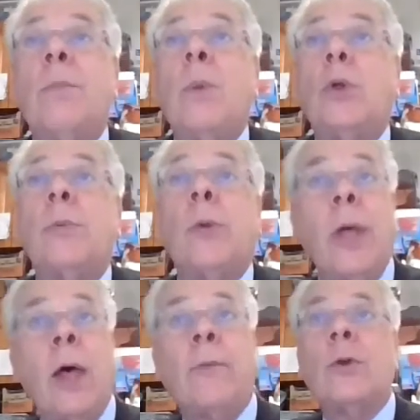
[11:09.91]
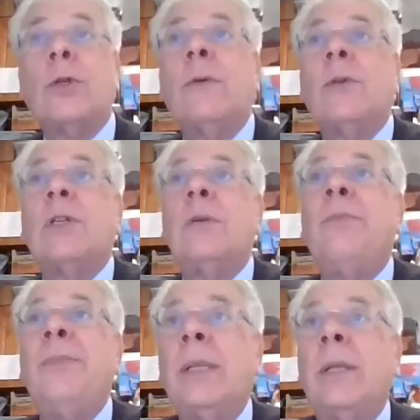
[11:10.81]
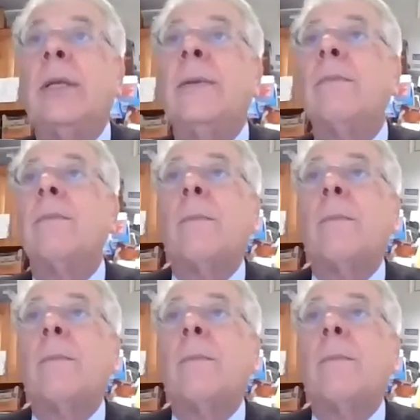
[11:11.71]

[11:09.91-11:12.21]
Multiple elders give stability